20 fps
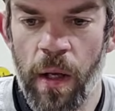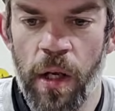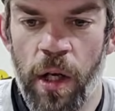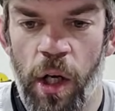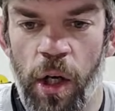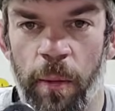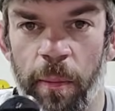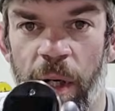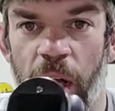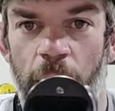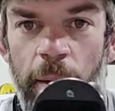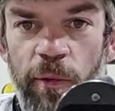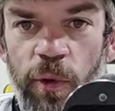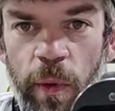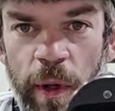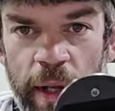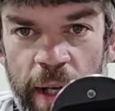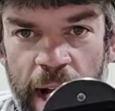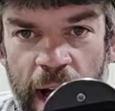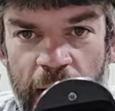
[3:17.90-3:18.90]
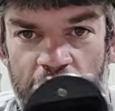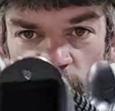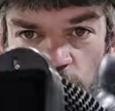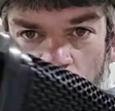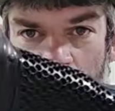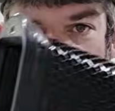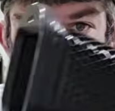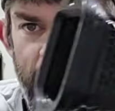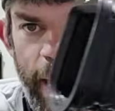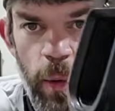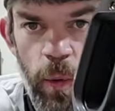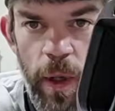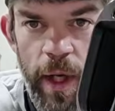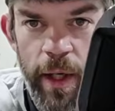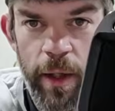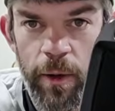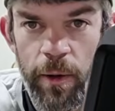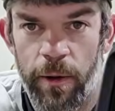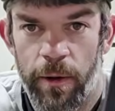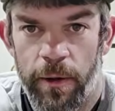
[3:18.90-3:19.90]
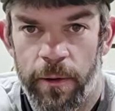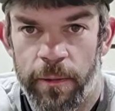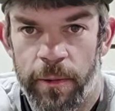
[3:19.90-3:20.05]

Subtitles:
Comes with a nice mag well.